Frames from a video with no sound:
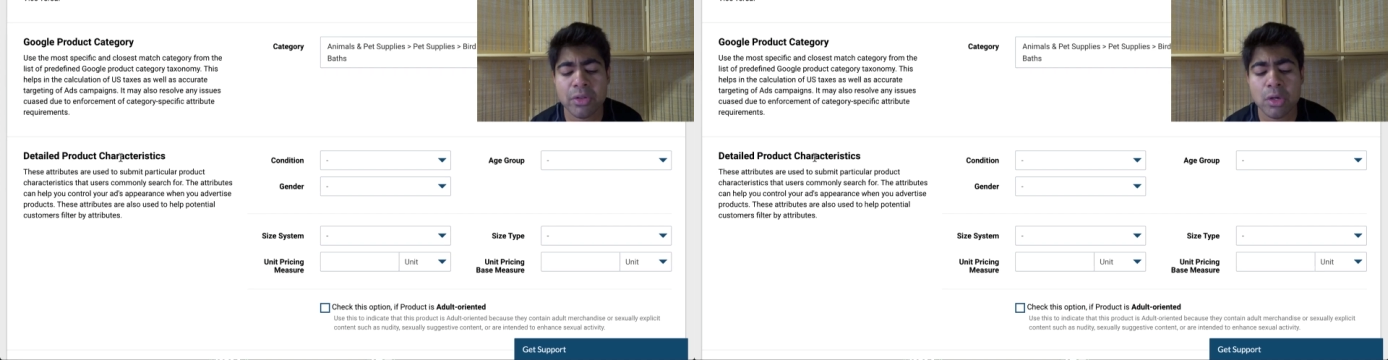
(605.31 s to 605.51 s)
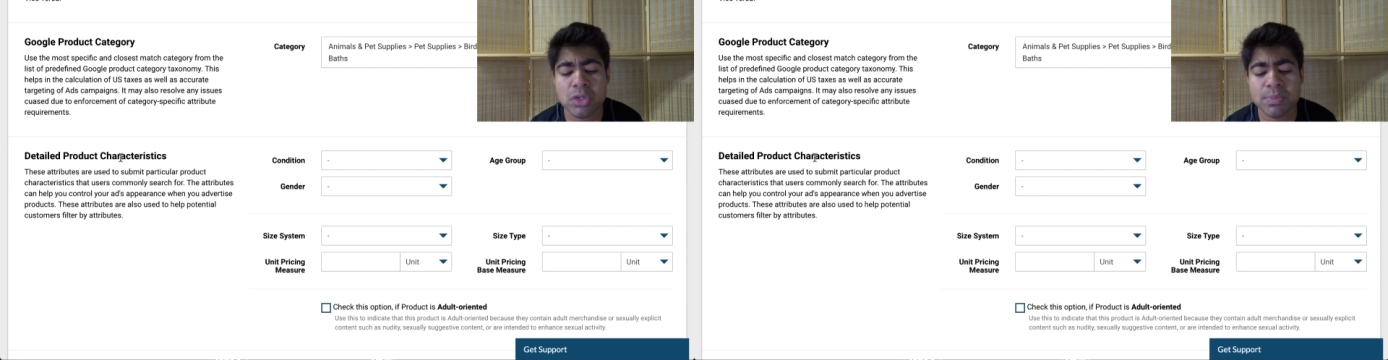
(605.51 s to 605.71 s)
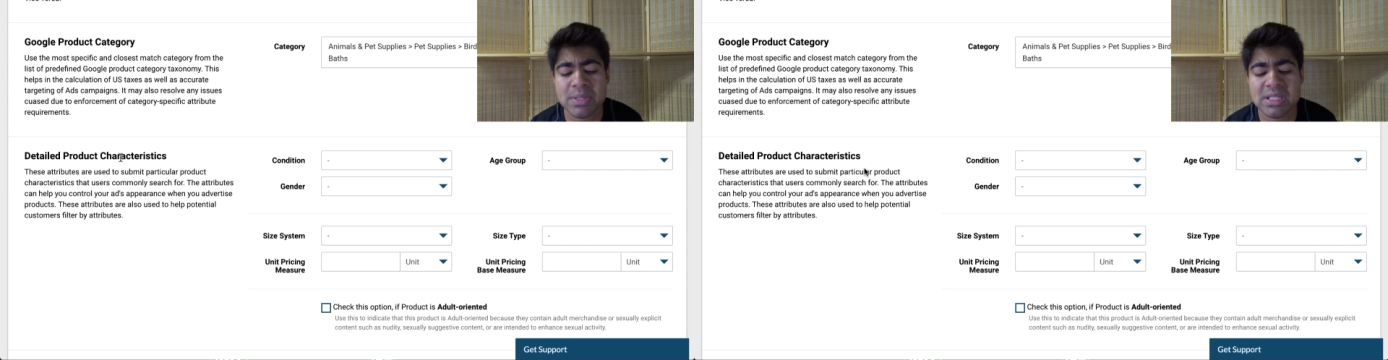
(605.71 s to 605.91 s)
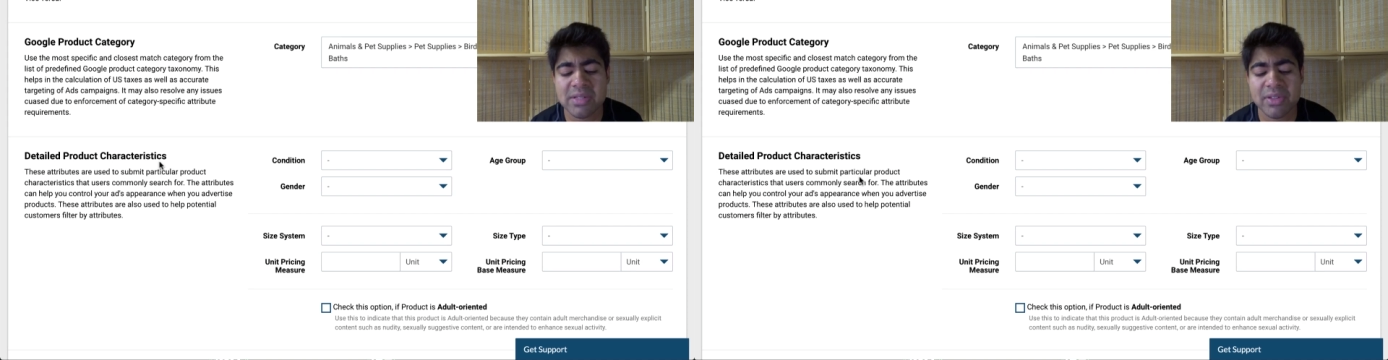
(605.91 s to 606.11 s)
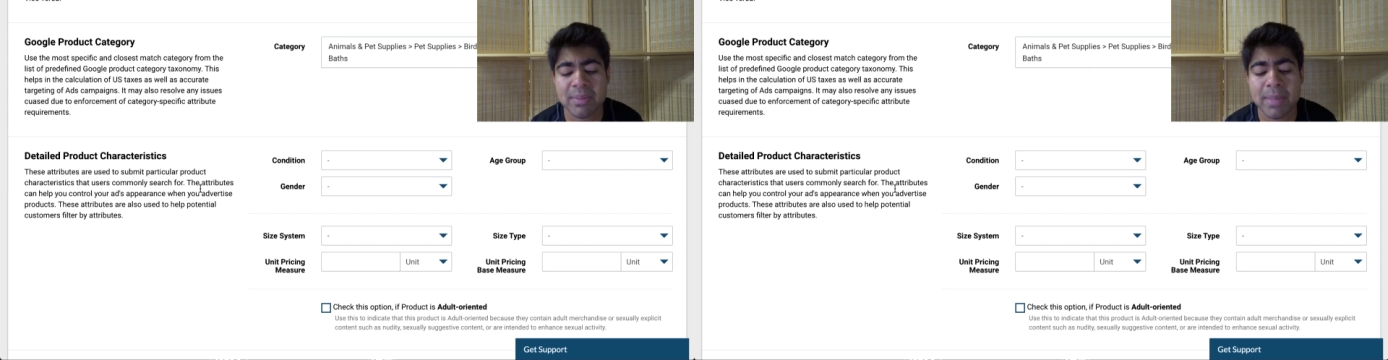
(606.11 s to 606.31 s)
those
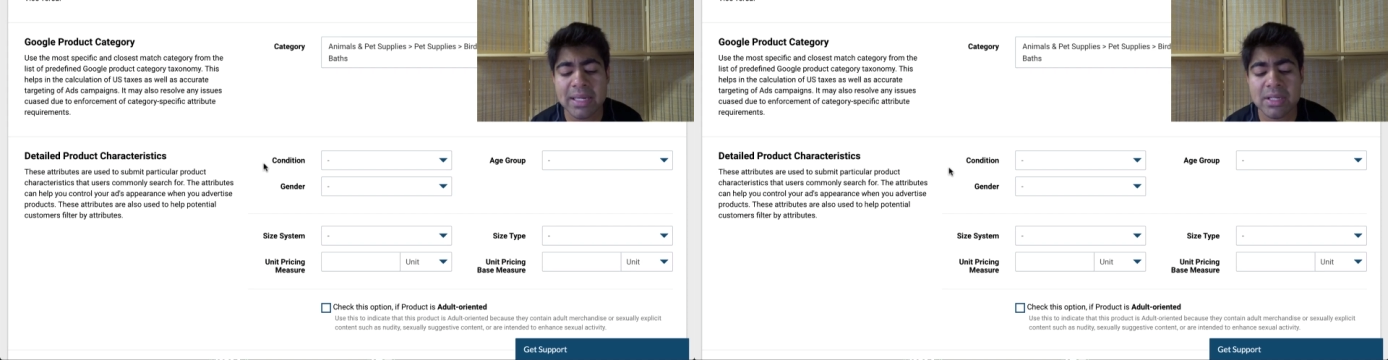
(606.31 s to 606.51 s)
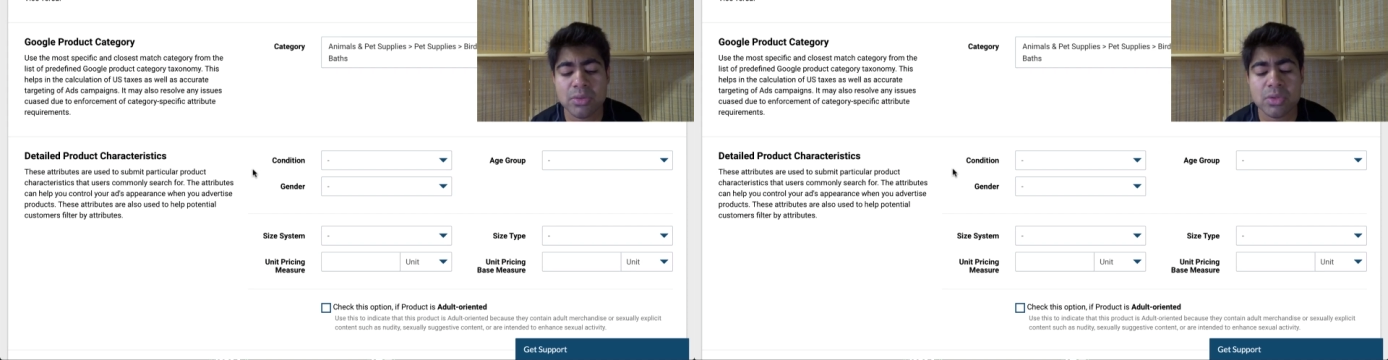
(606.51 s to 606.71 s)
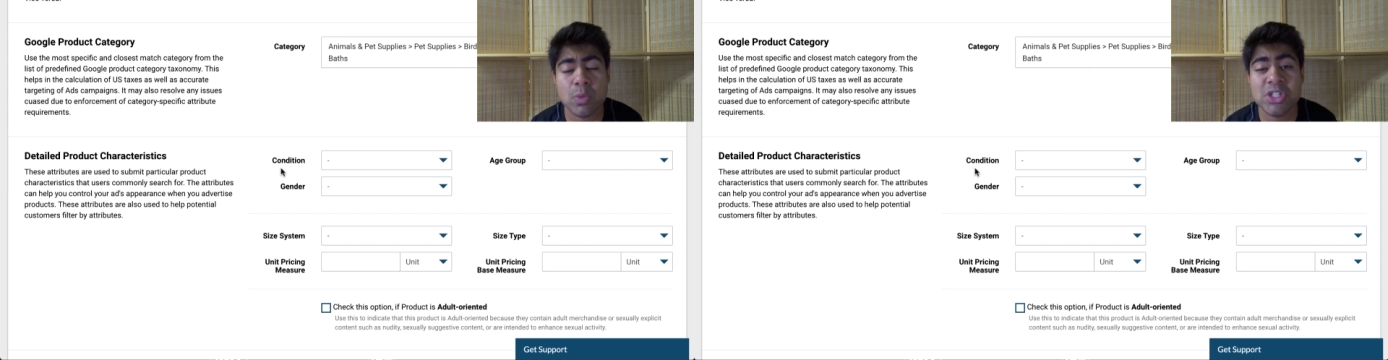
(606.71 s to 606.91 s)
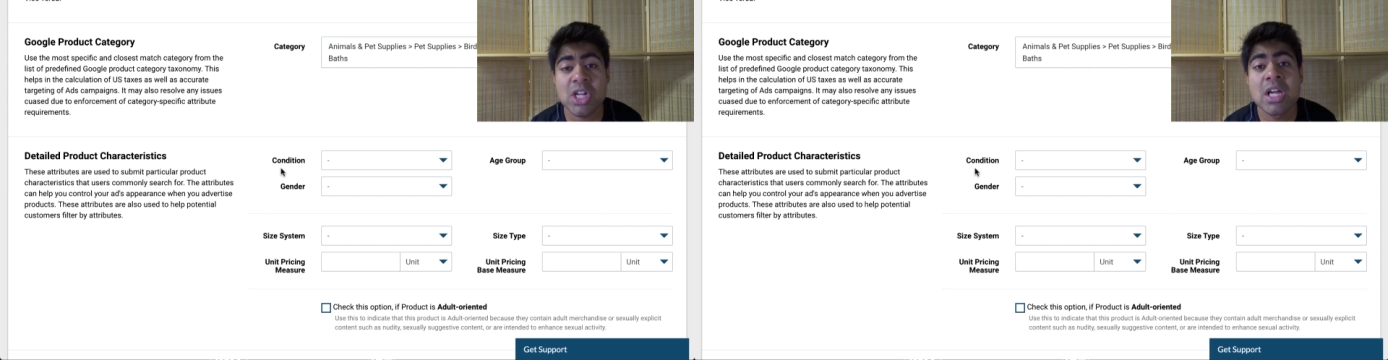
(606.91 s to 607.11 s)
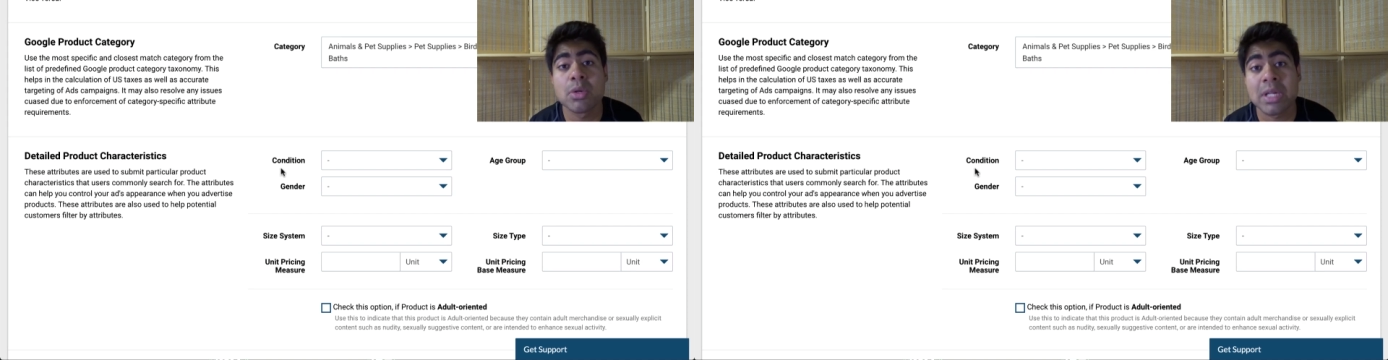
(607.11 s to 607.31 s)
specific menus which
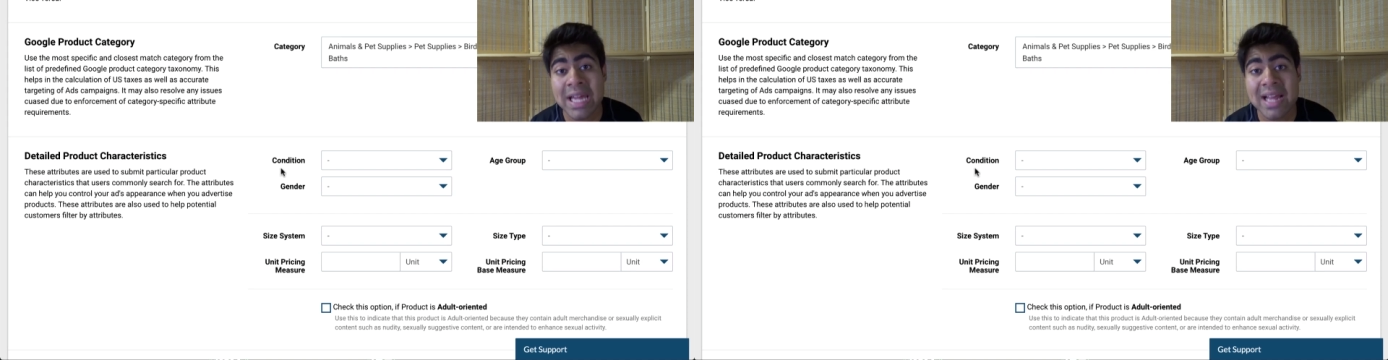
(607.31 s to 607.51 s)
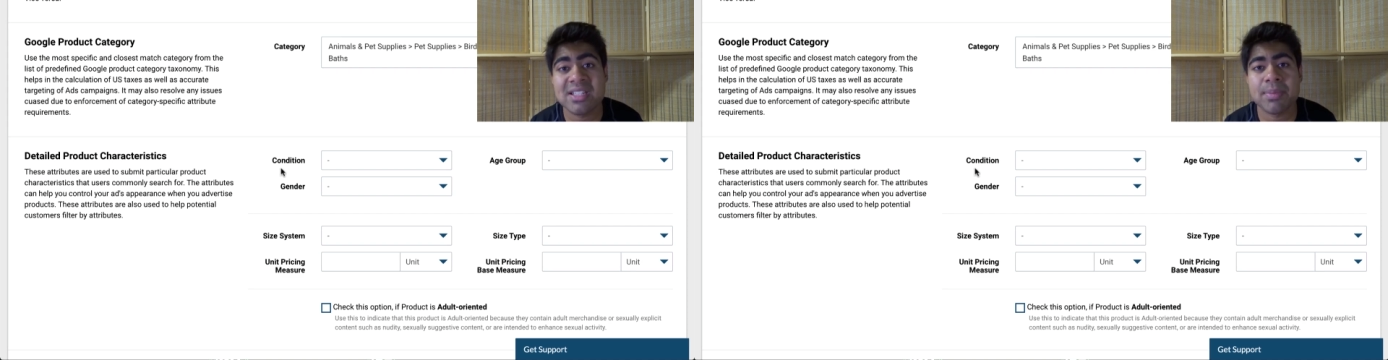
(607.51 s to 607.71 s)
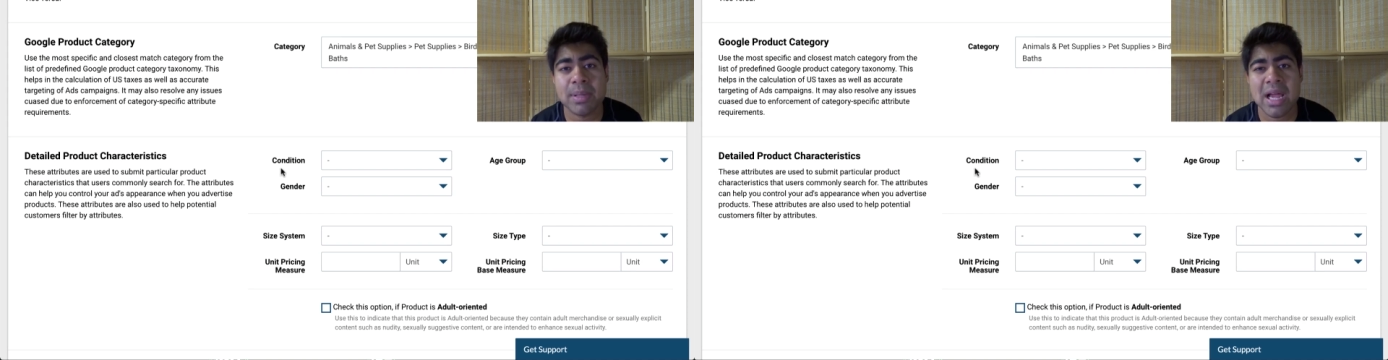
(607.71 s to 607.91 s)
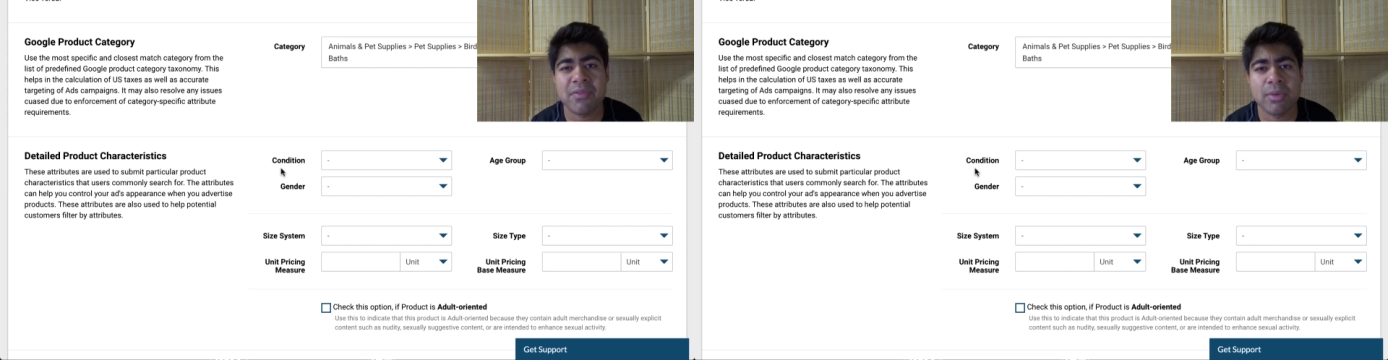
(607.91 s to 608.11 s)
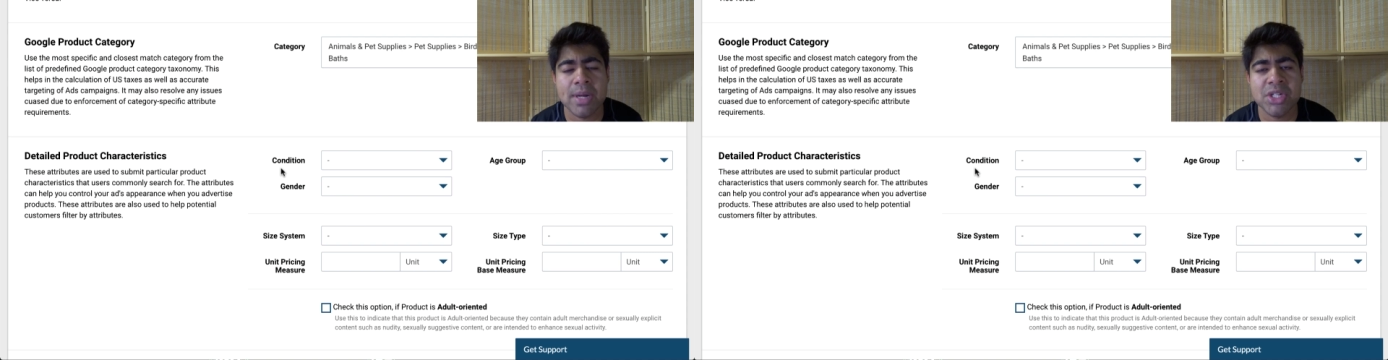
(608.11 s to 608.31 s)
you can supply
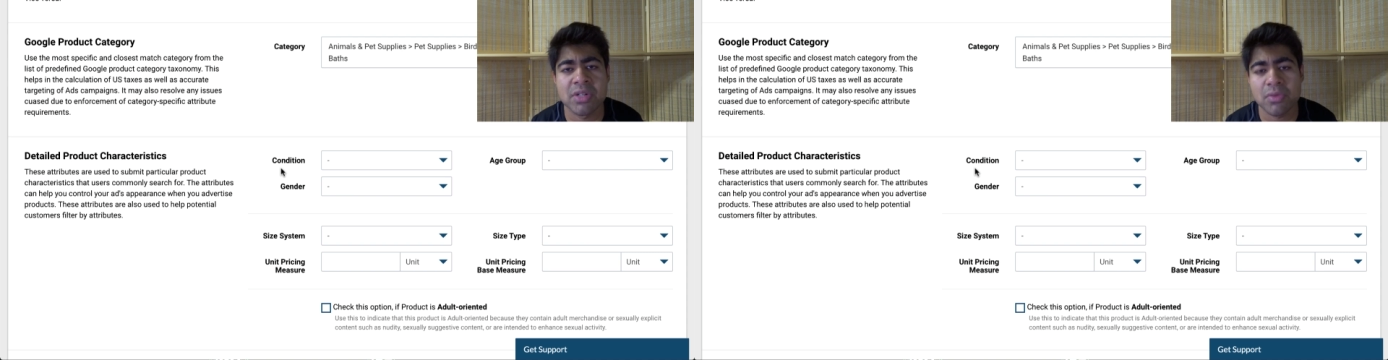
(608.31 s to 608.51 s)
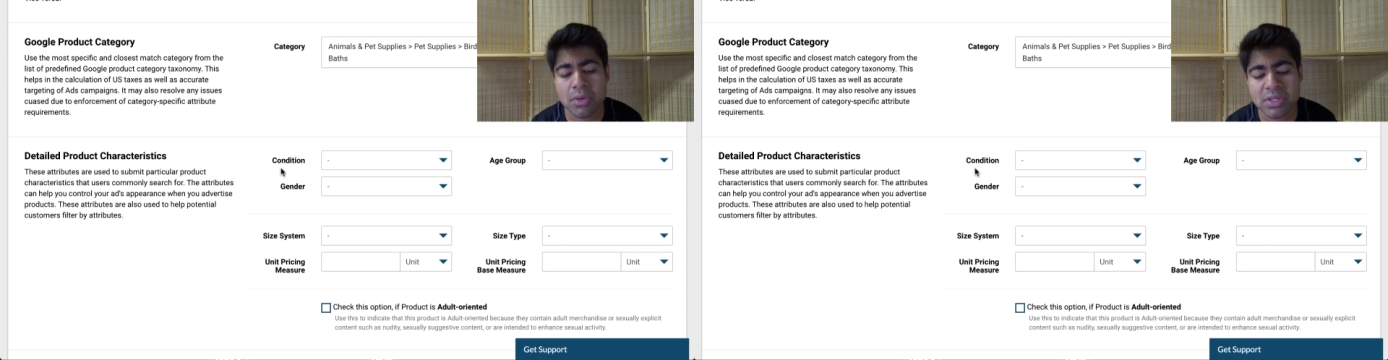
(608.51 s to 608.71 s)
information for.